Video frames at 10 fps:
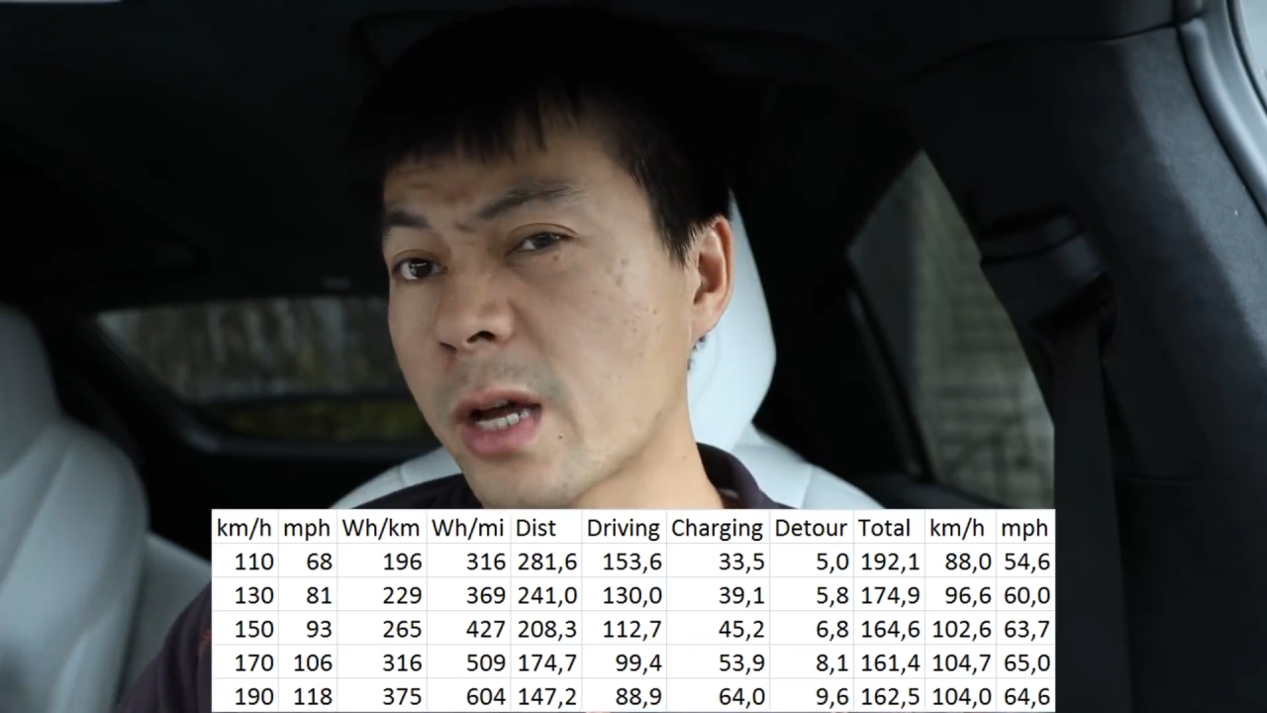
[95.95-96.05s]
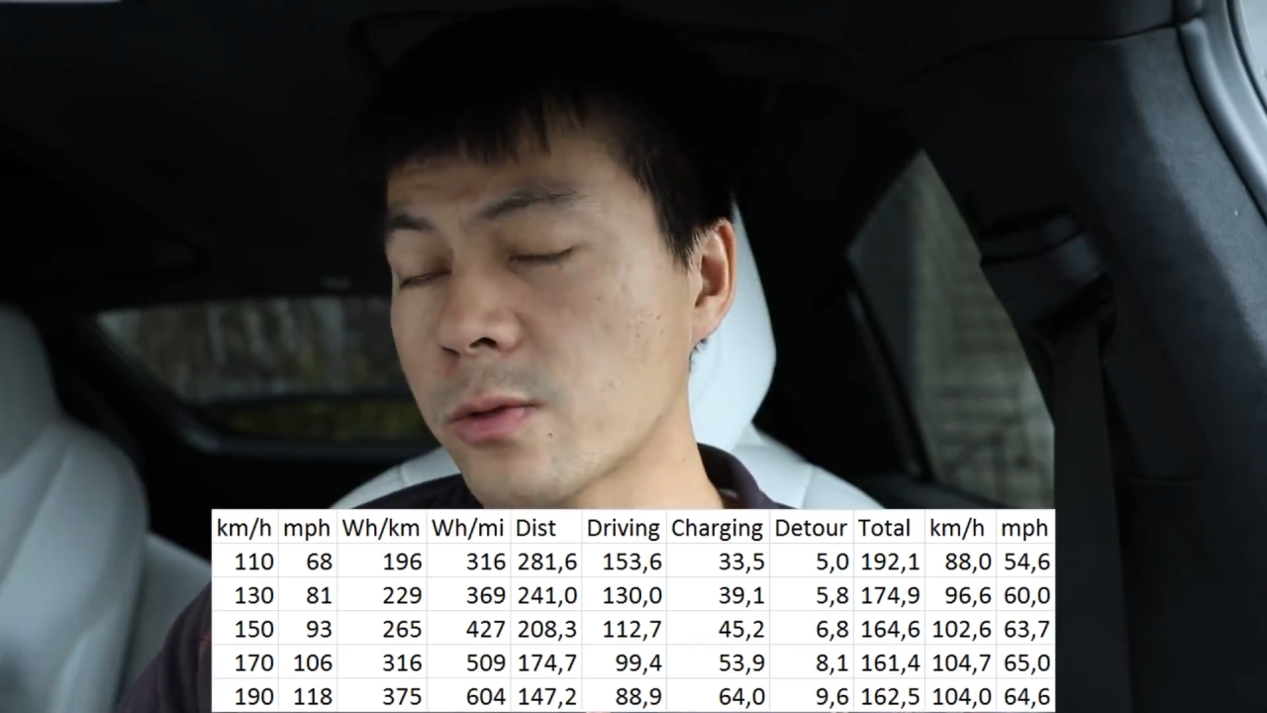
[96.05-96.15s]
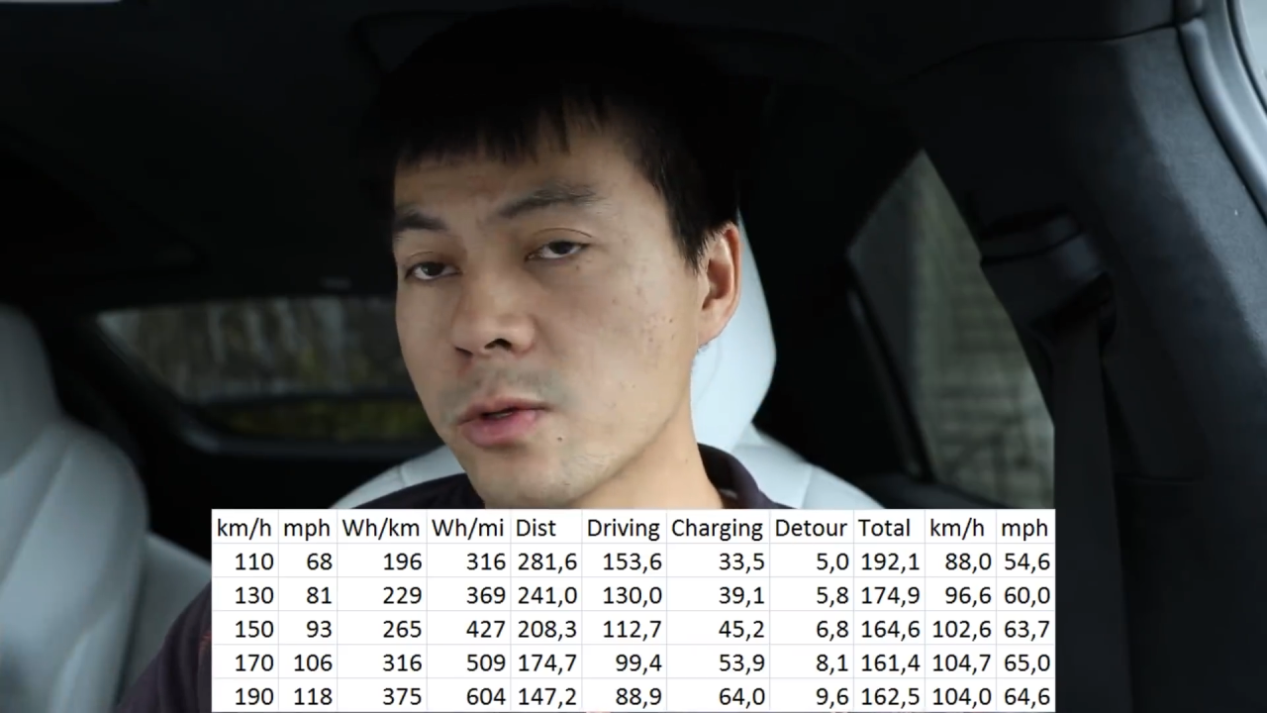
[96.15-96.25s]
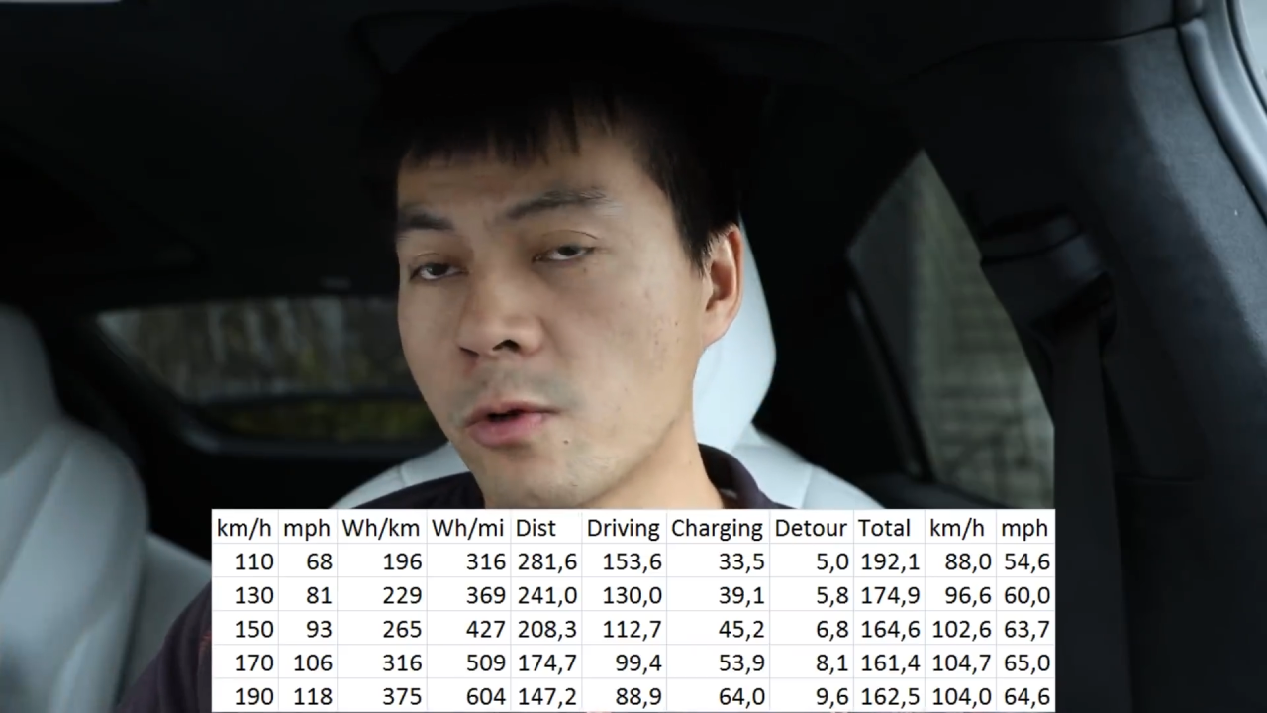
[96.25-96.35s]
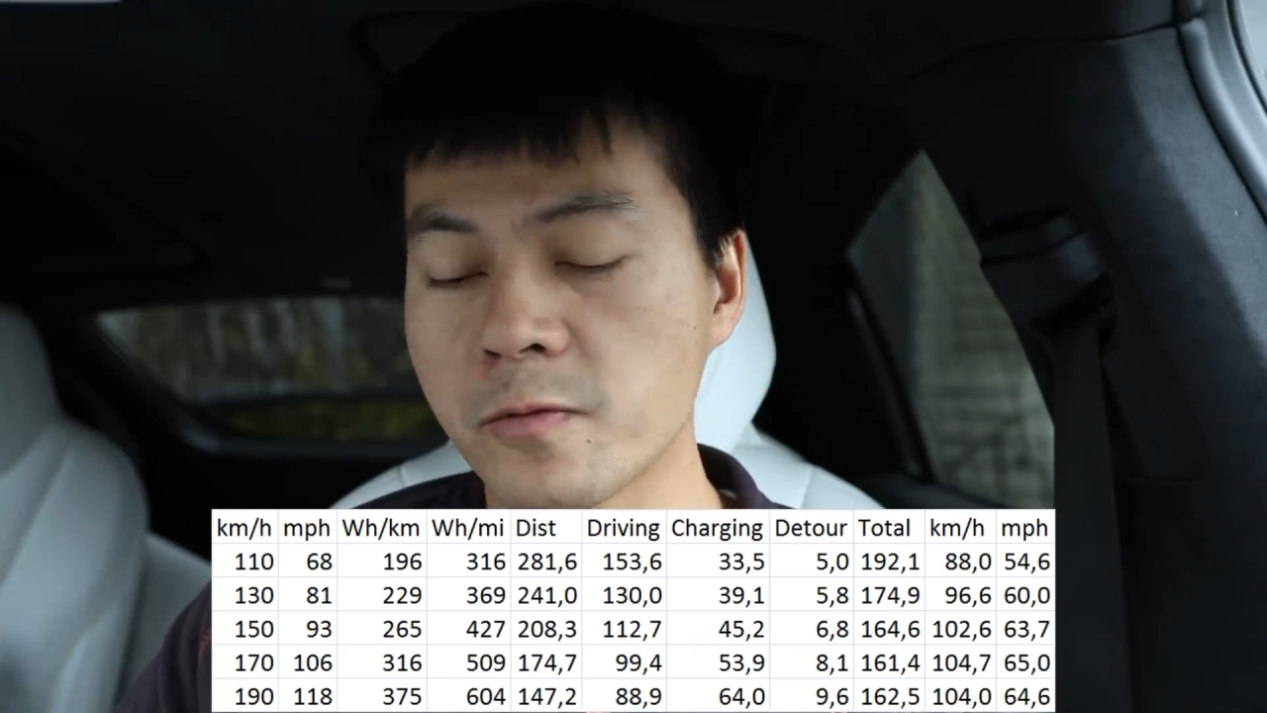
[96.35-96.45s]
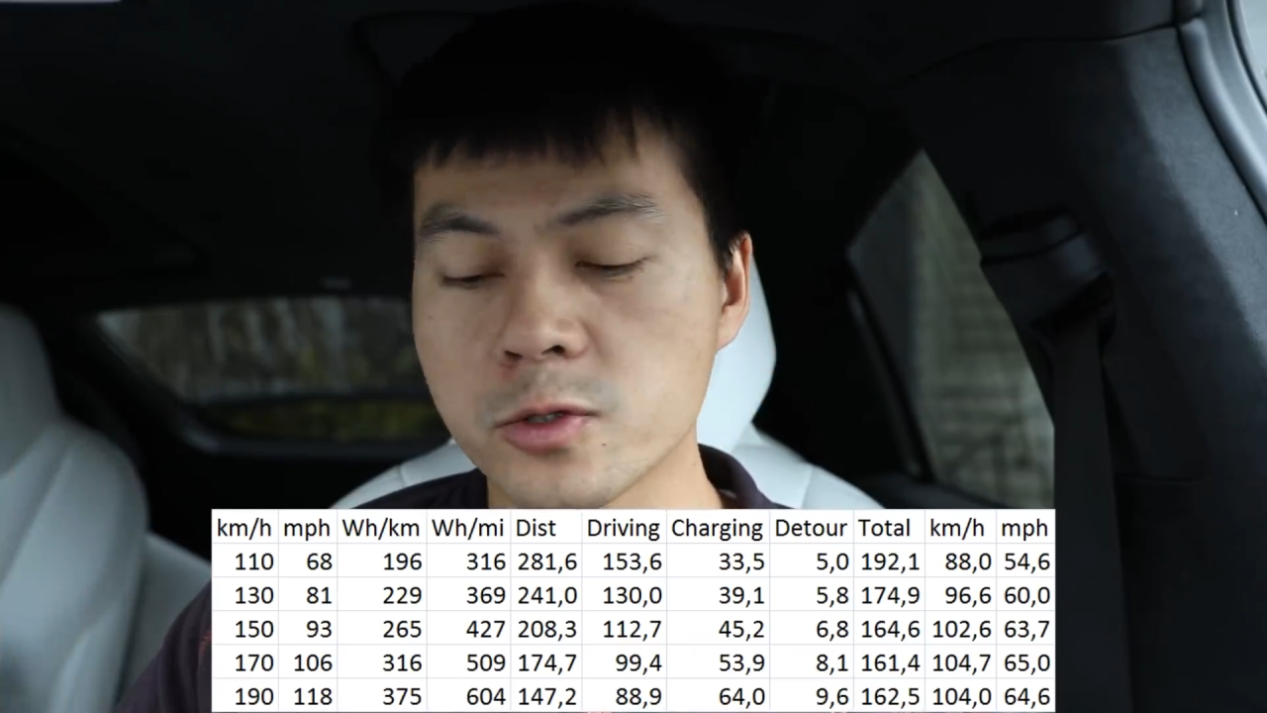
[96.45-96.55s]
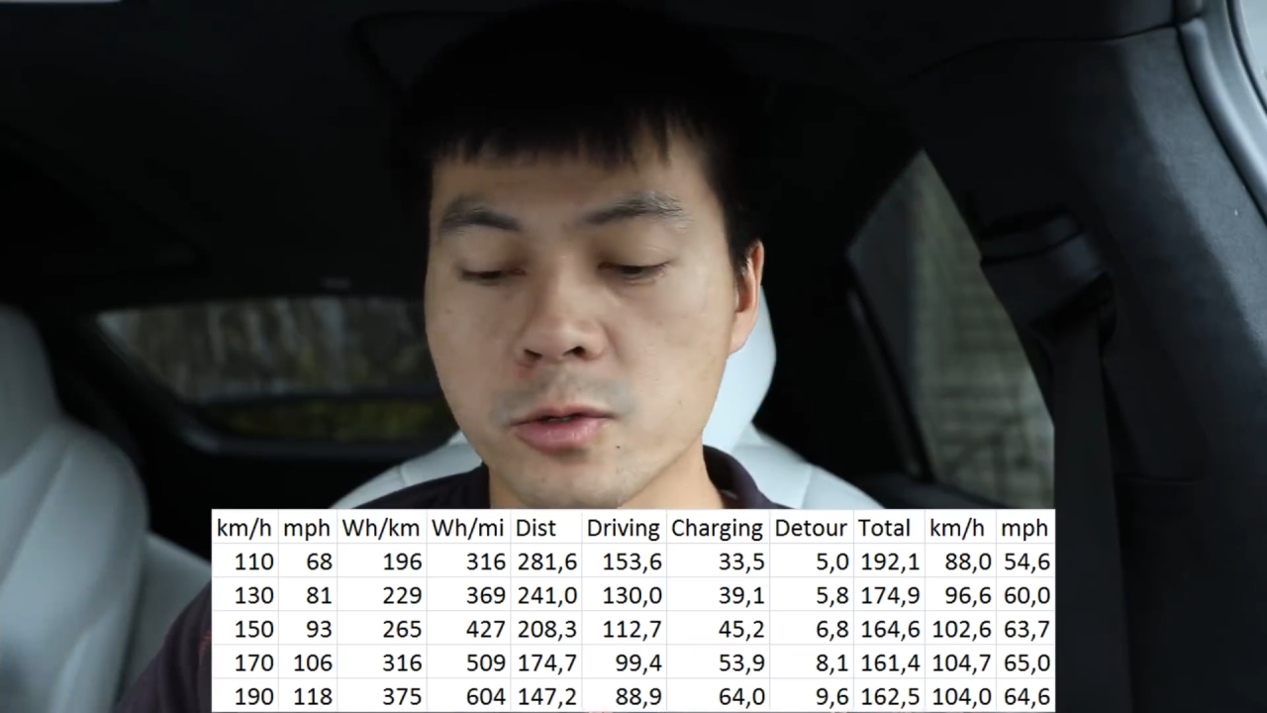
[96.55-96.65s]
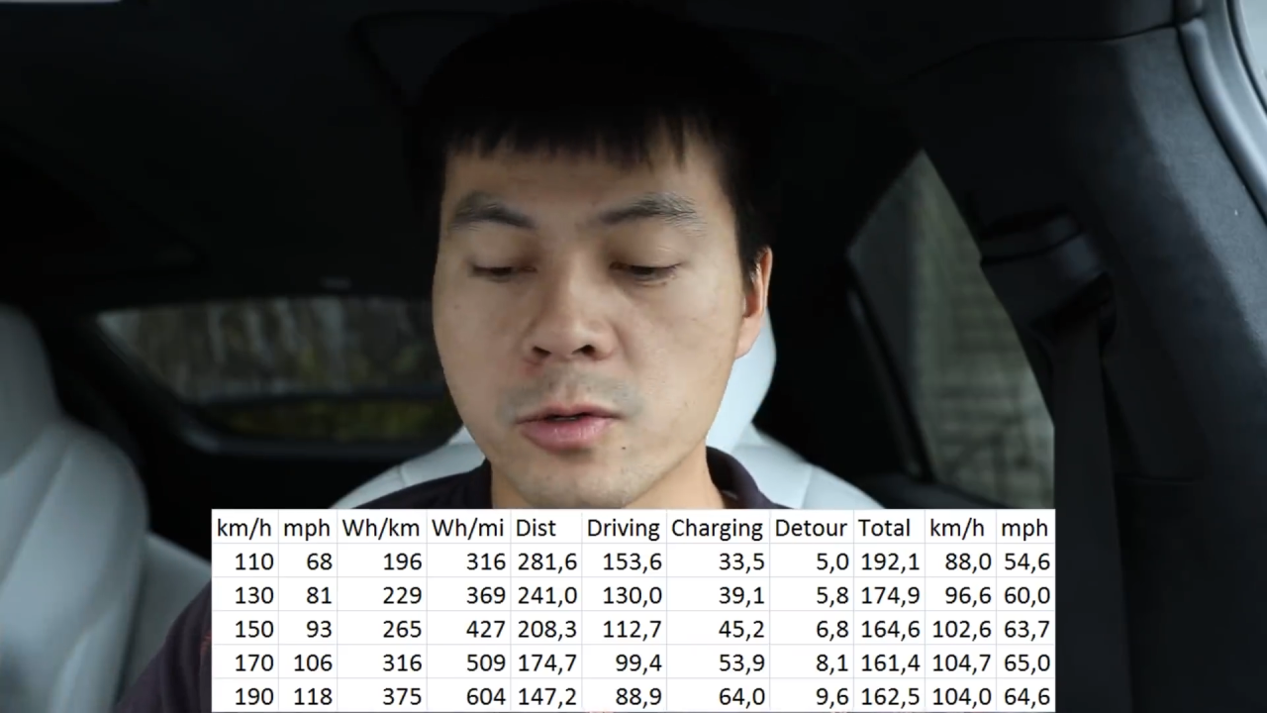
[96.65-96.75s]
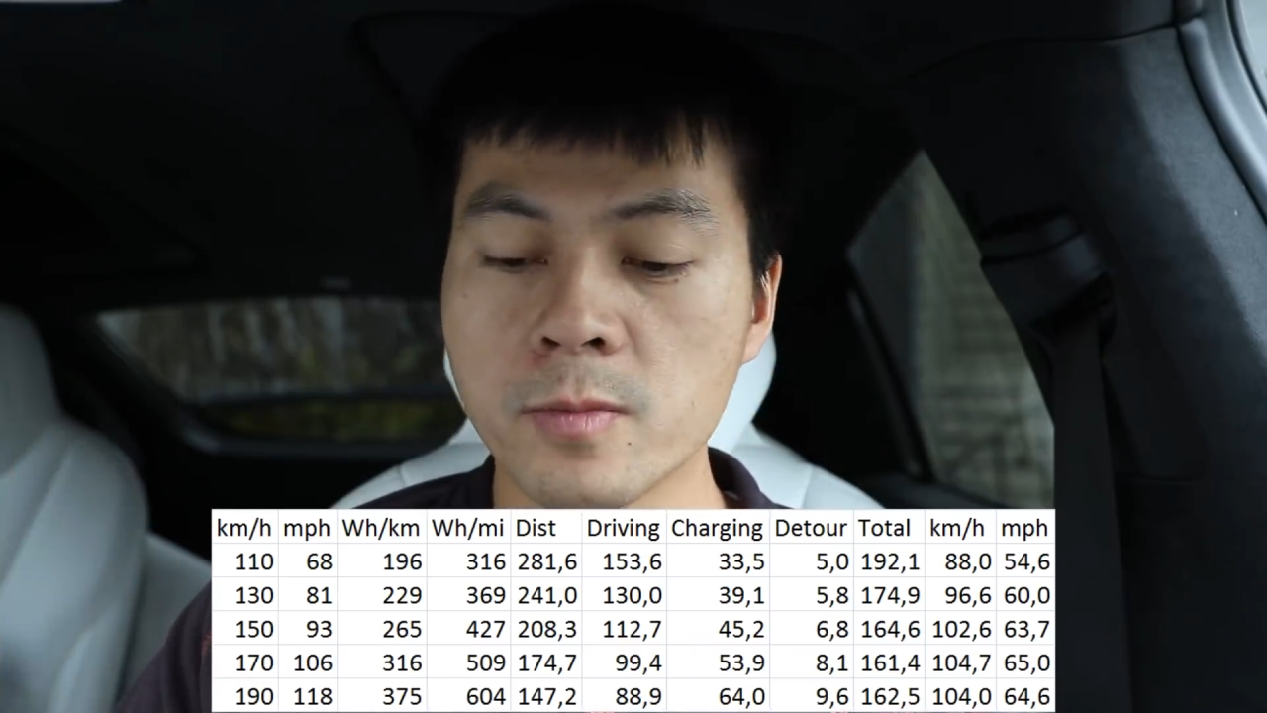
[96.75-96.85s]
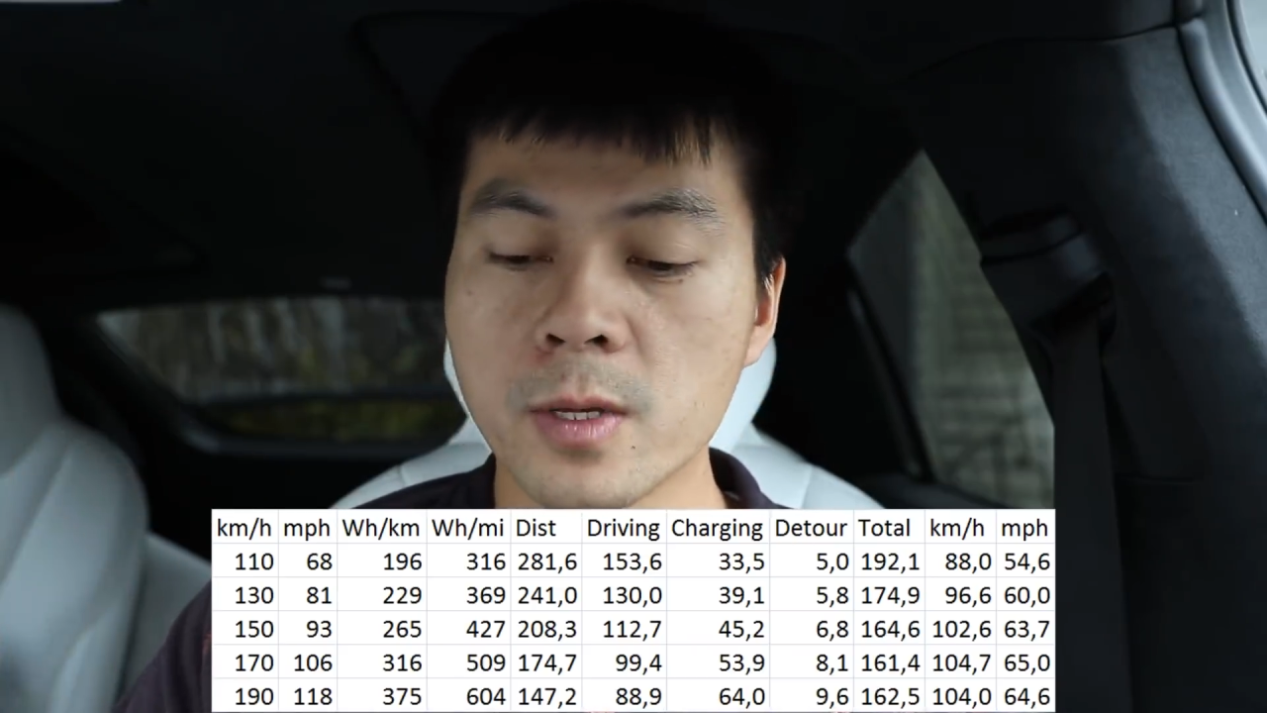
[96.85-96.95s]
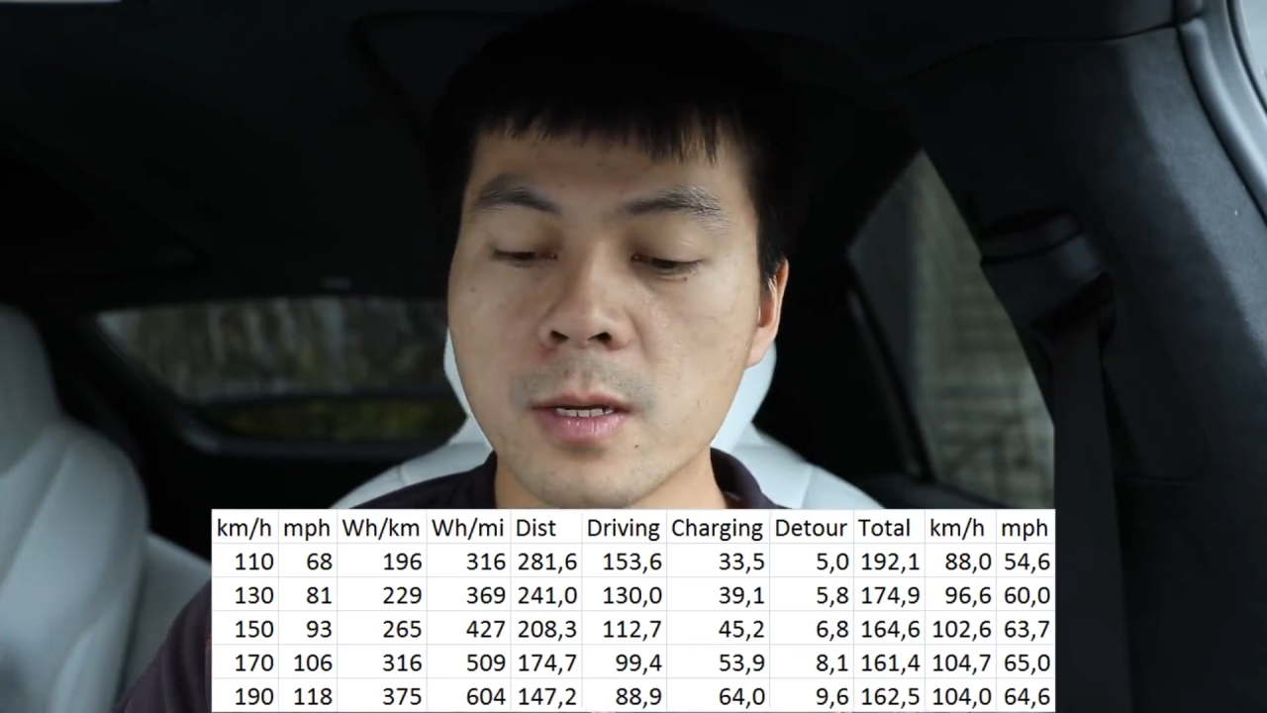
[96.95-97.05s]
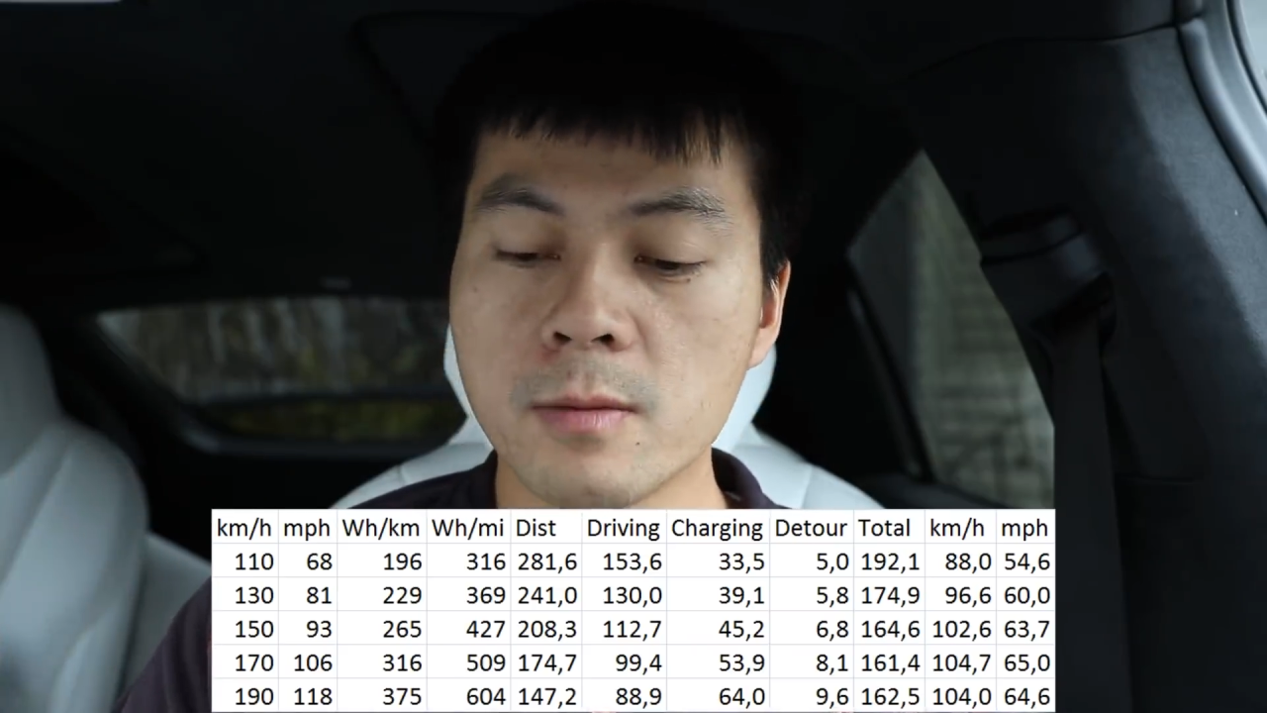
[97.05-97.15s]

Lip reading: I don't know for sure,